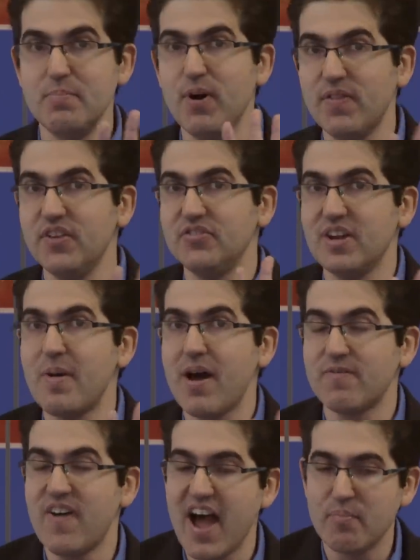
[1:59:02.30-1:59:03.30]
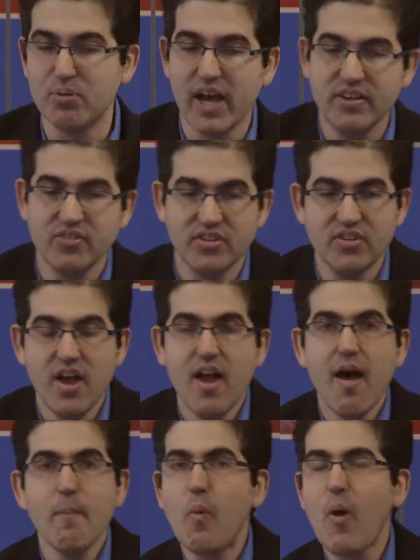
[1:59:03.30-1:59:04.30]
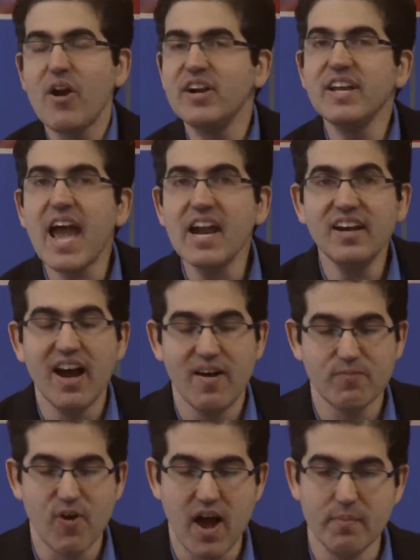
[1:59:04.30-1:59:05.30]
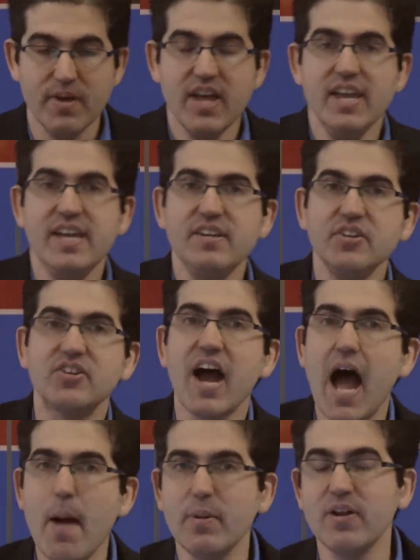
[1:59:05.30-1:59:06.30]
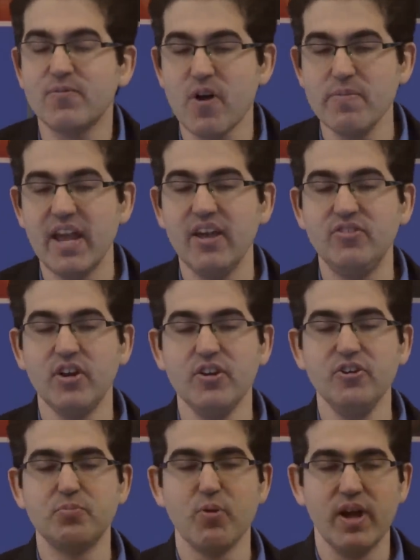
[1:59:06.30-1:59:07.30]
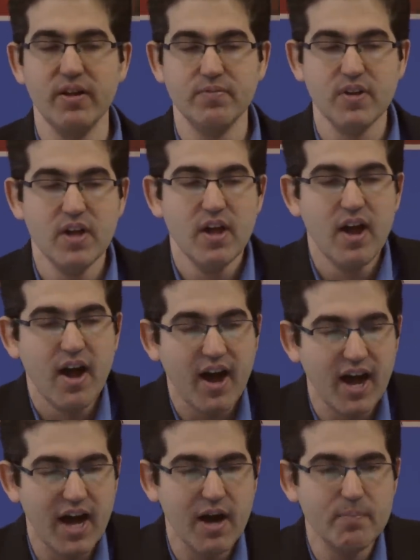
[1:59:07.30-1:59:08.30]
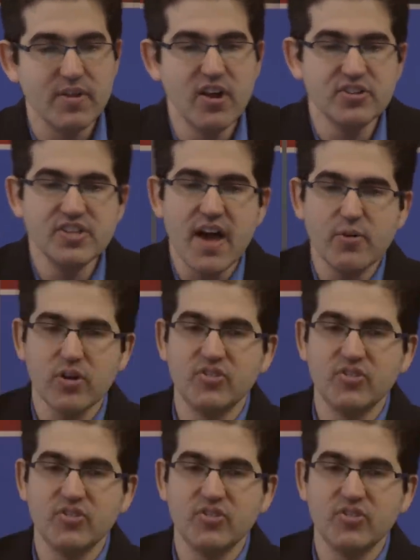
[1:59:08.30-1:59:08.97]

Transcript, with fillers: he put this in about five places. But where did he get it from? He just copied it from the ACLU's brief. Um, here's another